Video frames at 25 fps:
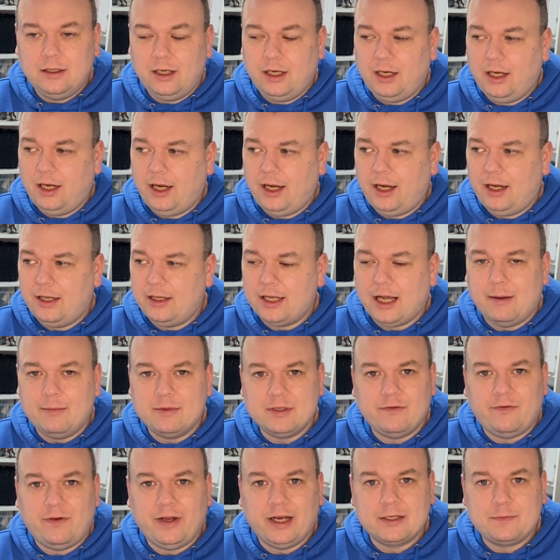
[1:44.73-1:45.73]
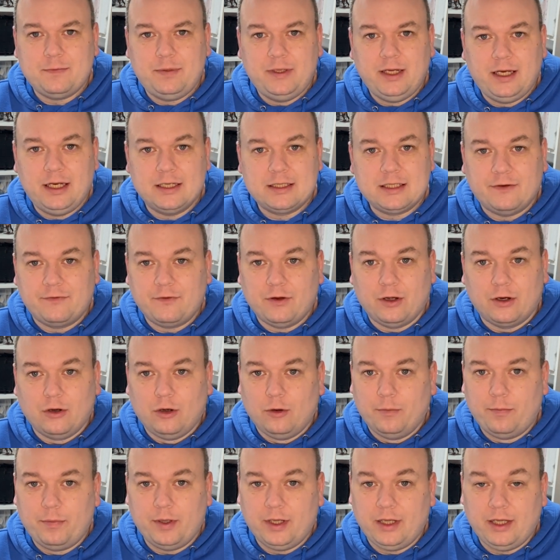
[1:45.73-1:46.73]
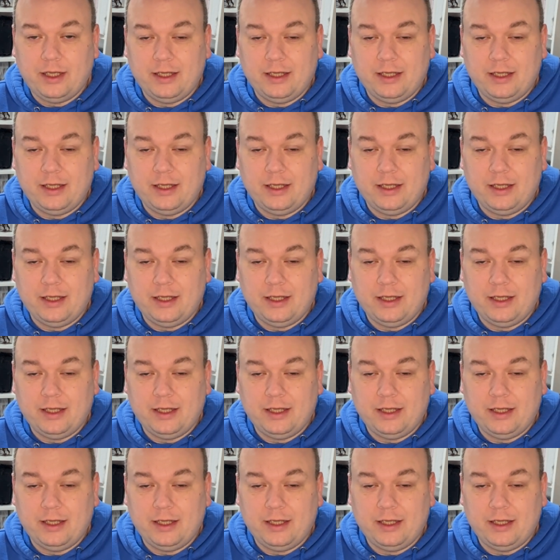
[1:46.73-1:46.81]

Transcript: the Amazon Flex playlist I've got up,